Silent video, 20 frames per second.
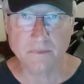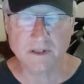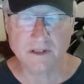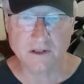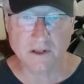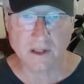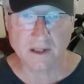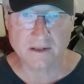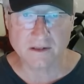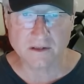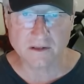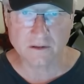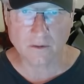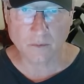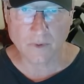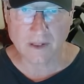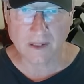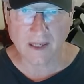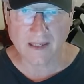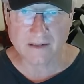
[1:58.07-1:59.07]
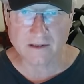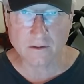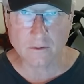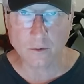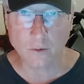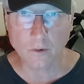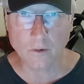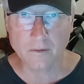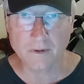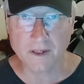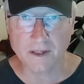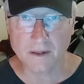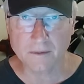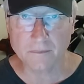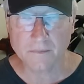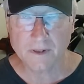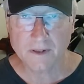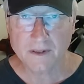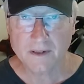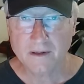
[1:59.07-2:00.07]
be judged. So we like to quote him,
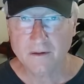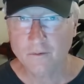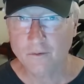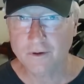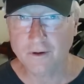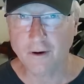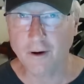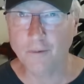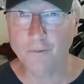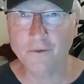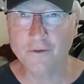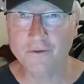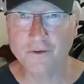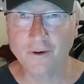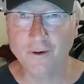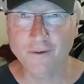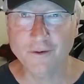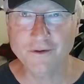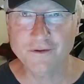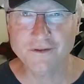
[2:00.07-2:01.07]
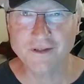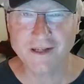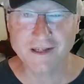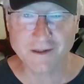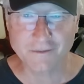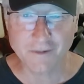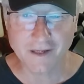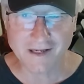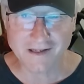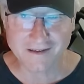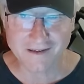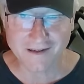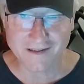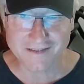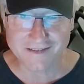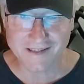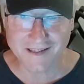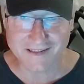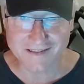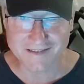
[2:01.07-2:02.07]
but almost always take him out of
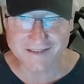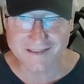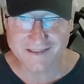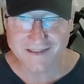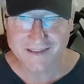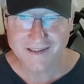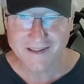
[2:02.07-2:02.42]
context.